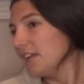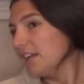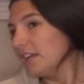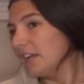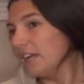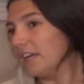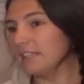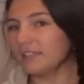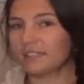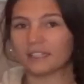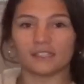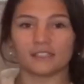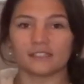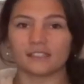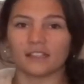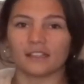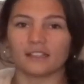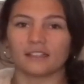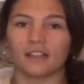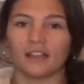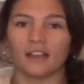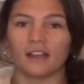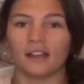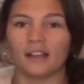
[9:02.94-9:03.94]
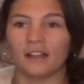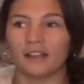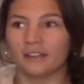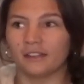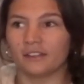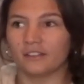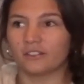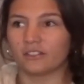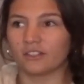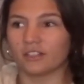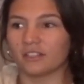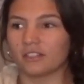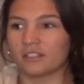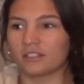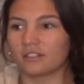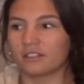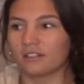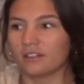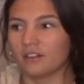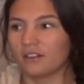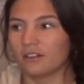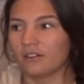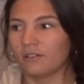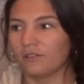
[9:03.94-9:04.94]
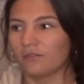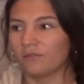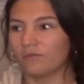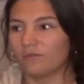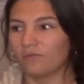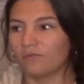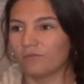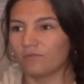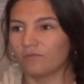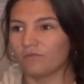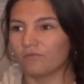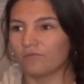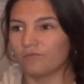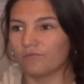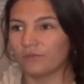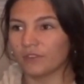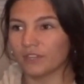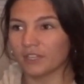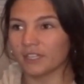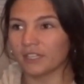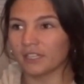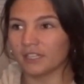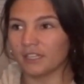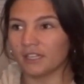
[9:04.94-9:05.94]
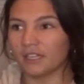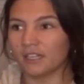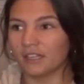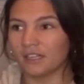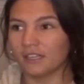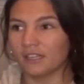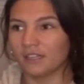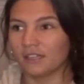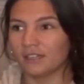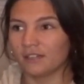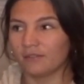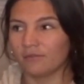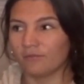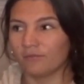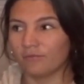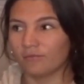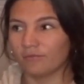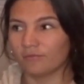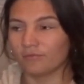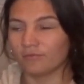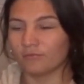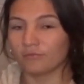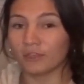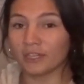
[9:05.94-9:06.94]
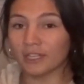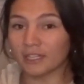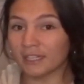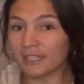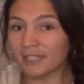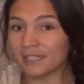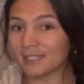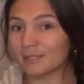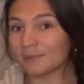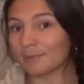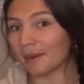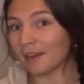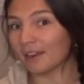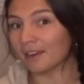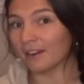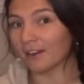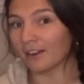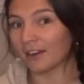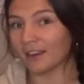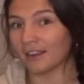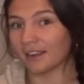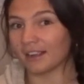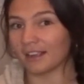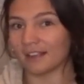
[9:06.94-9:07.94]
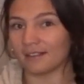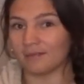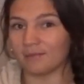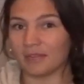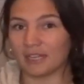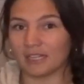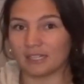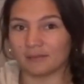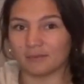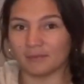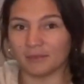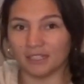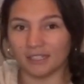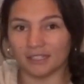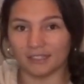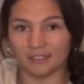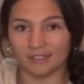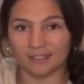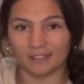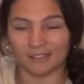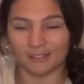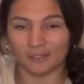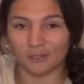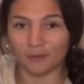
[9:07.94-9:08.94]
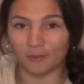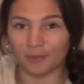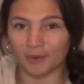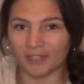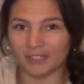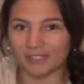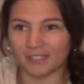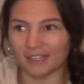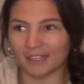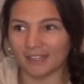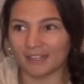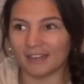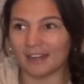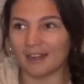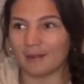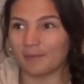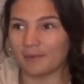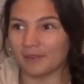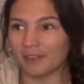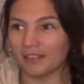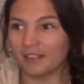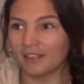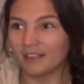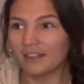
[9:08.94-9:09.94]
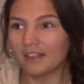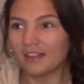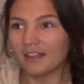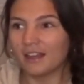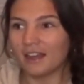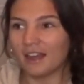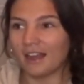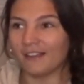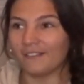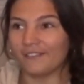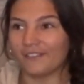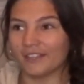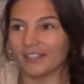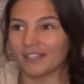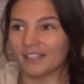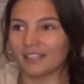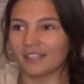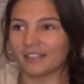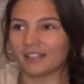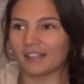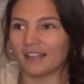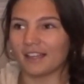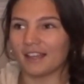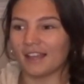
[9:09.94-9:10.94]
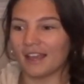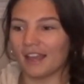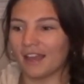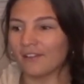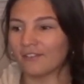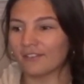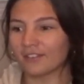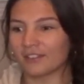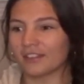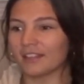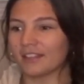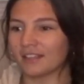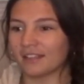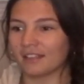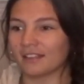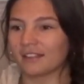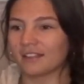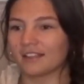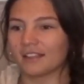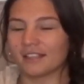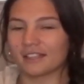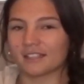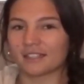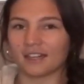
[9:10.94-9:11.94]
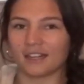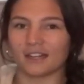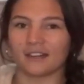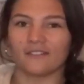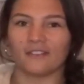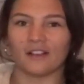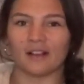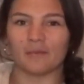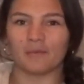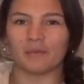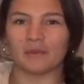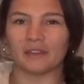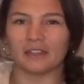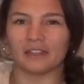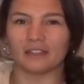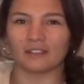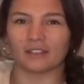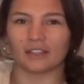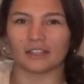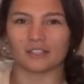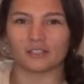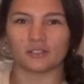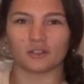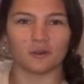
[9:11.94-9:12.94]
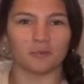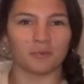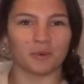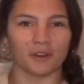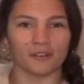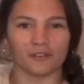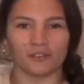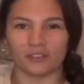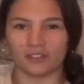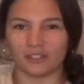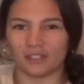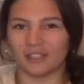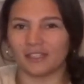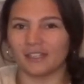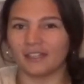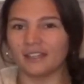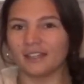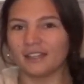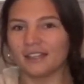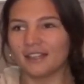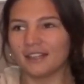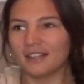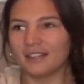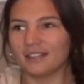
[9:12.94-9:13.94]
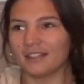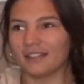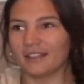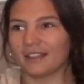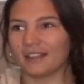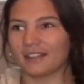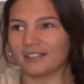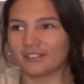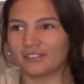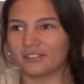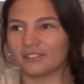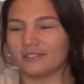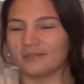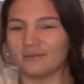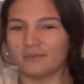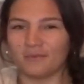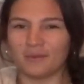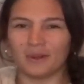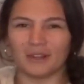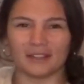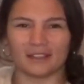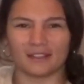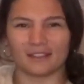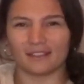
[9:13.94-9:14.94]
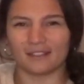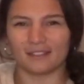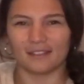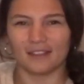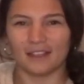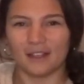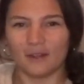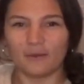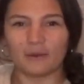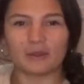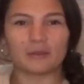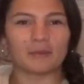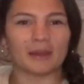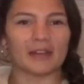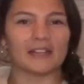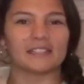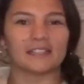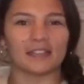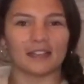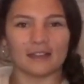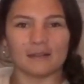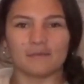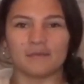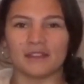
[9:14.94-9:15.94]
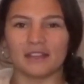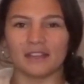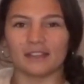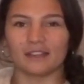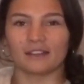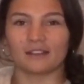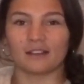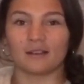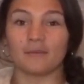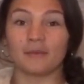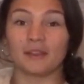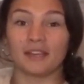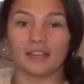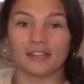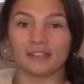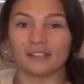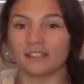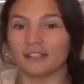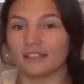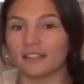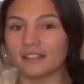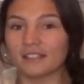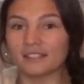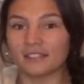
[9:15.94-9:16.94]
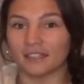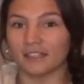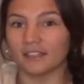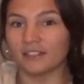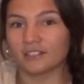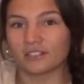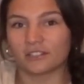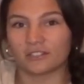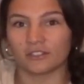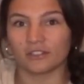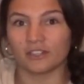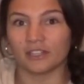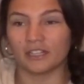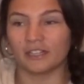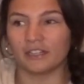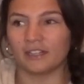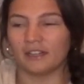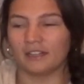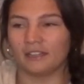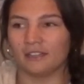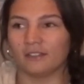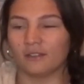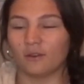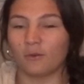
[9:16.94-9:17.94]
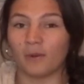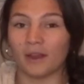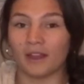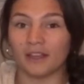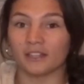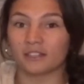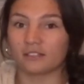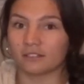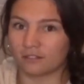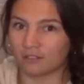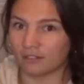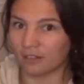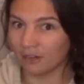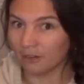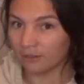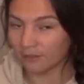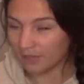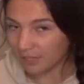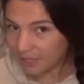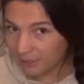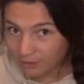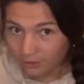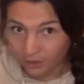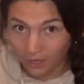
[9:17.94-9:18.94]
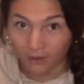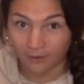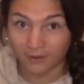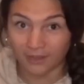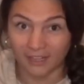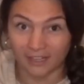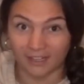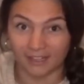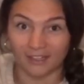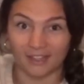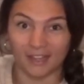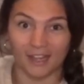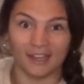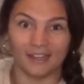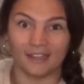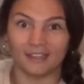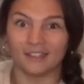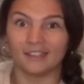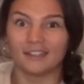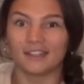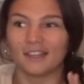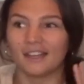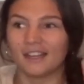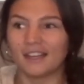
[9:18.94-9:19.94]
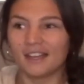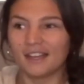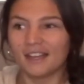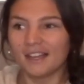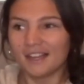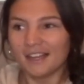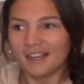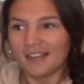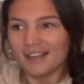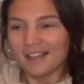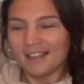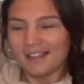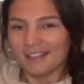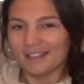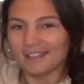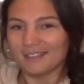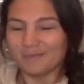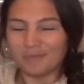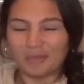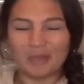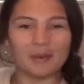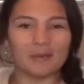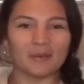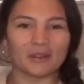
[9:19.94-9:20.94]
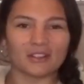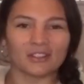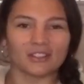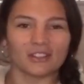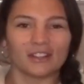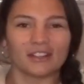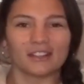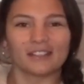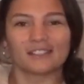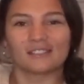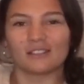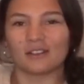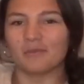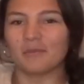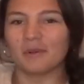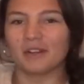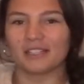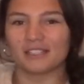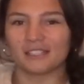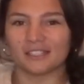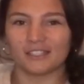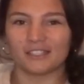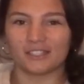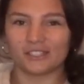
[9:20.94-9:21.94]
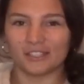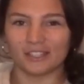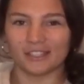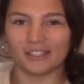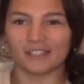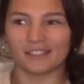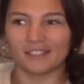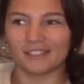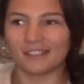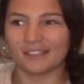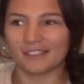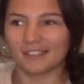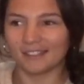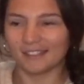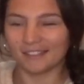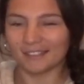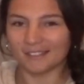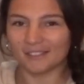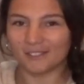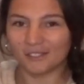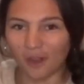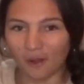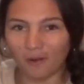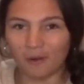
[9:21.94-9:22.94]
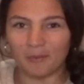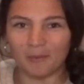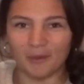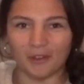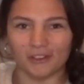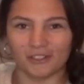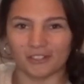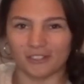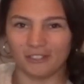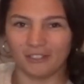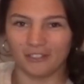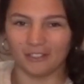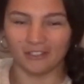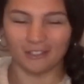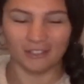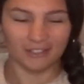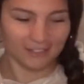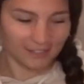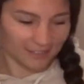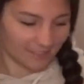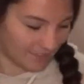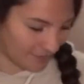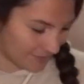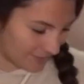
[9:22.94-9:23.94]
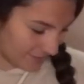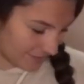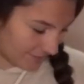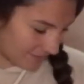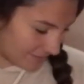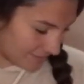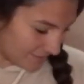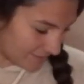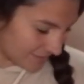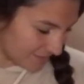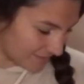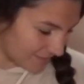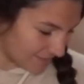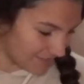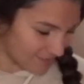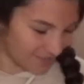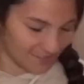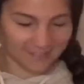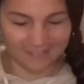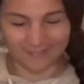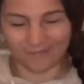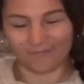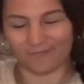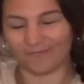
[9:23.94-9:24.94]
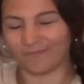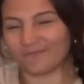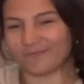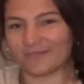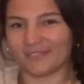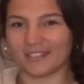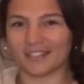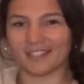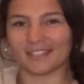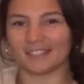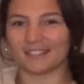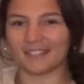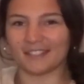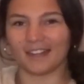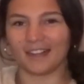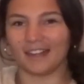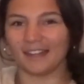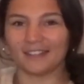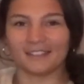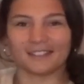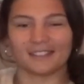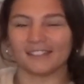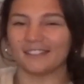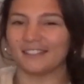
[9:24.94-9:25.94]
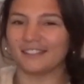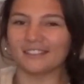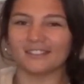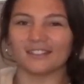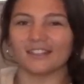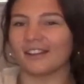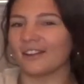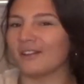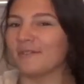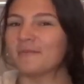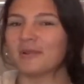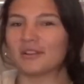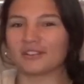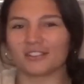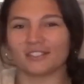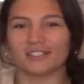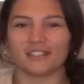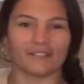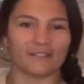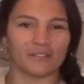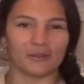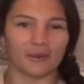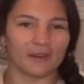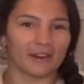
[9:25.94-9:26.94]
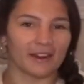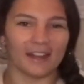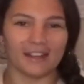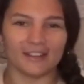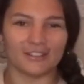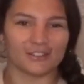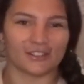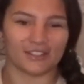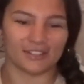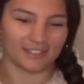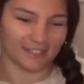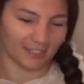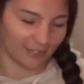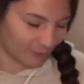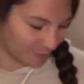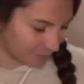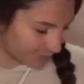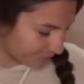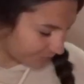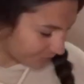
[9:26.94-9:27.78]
and things like that. And it's just really, really inspiring and makes me super excited and happy. I feel like everything is kind of happening so perfectly, with my timing coming into this industry and the way it's growing, and people are learning so much. It's just so emotional and just honestly emotions everywhere, as you can tell.